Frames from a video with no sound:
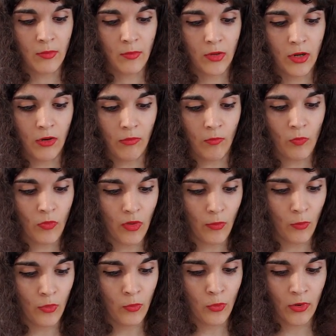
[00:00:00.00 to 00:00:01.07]
but it
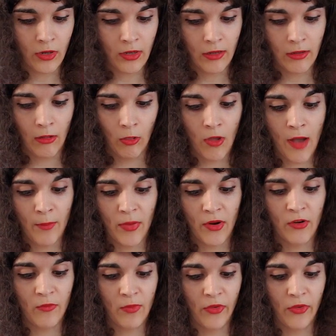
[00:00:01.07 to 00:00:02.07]
would work a lot better if